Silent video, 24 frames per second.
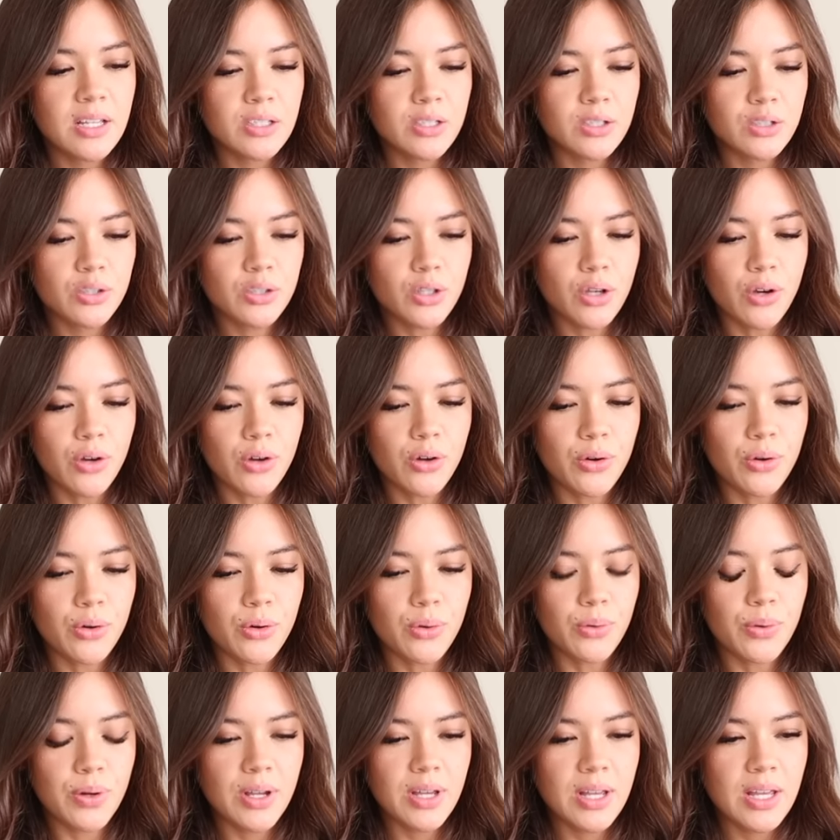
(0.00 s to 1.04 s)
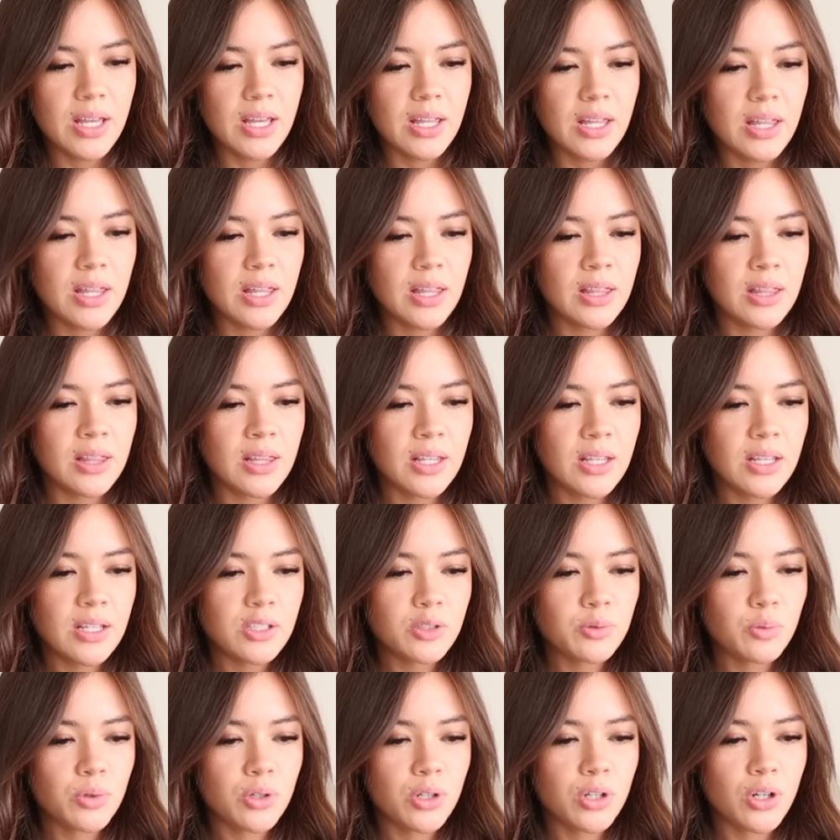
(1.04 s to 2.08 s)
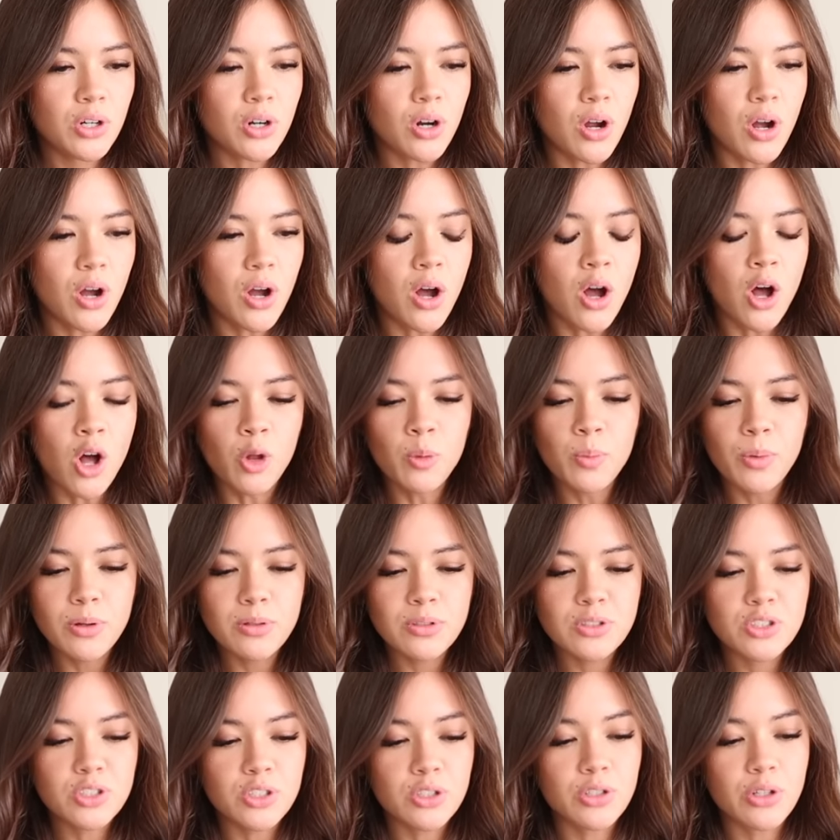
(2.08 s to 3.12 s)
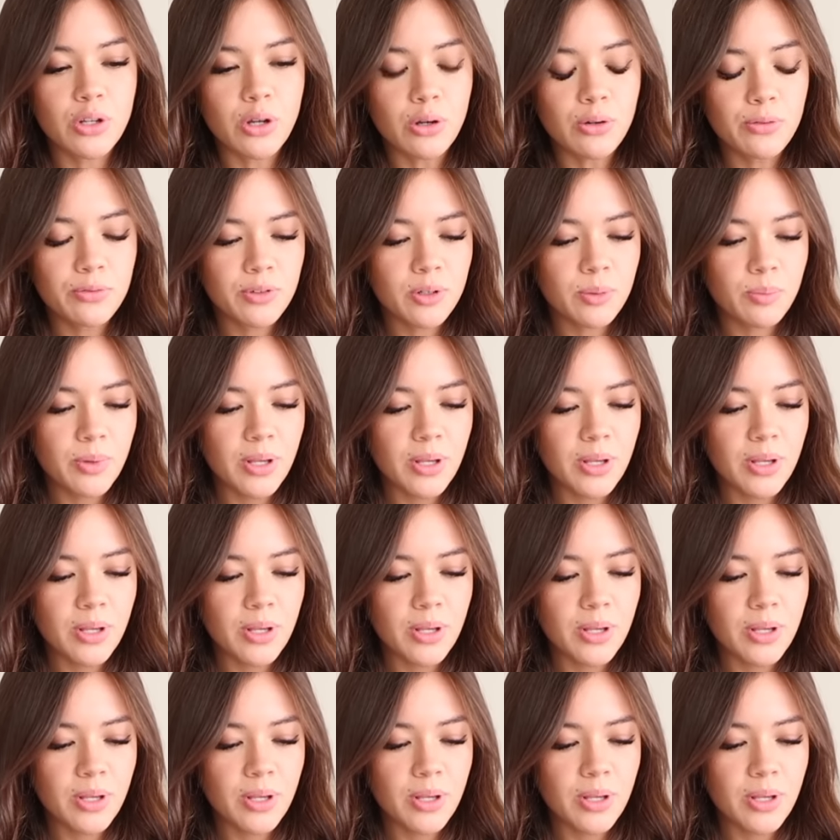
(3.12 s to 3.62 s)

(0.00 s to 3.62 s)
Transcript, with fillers: So these were almost a no for